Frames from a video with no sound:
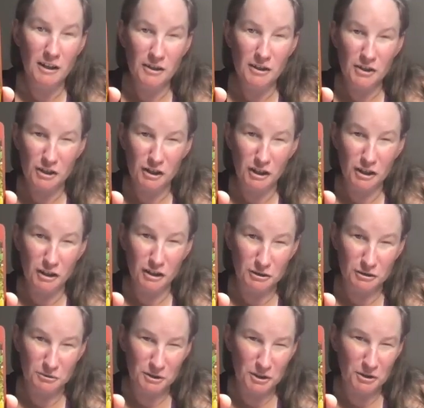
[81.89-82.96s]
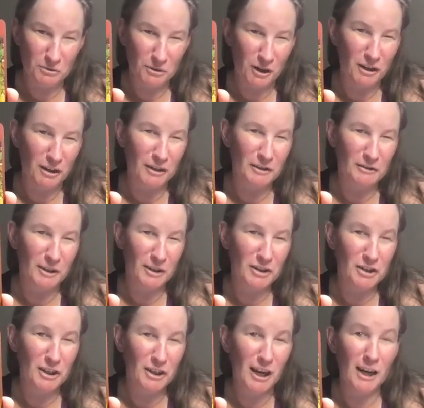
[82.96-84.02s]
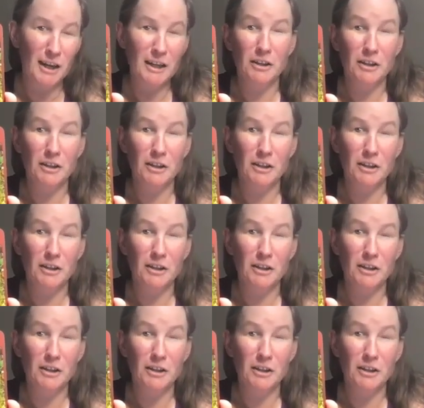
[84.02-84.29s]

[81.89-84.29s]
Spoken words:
So you are on the right track.